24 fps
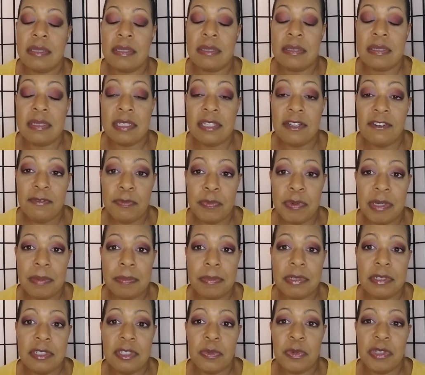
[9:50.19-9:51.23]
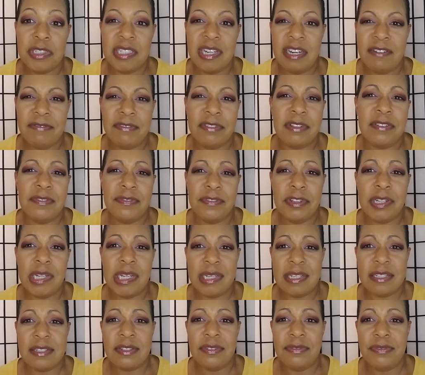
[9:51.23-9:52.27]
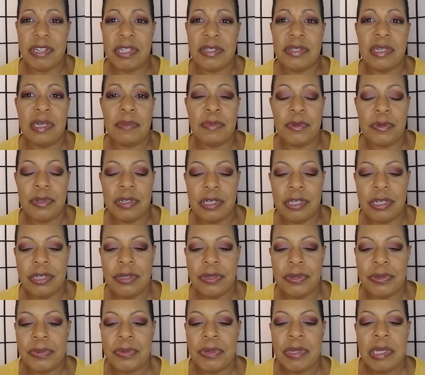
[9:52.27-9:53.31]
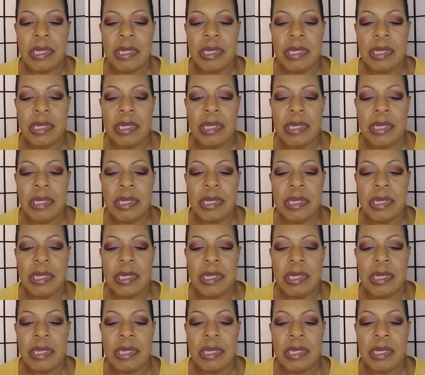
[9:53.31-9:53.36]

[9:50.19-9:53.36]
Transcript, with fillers: self-publish, which I really feel like is the route that I'm going to go.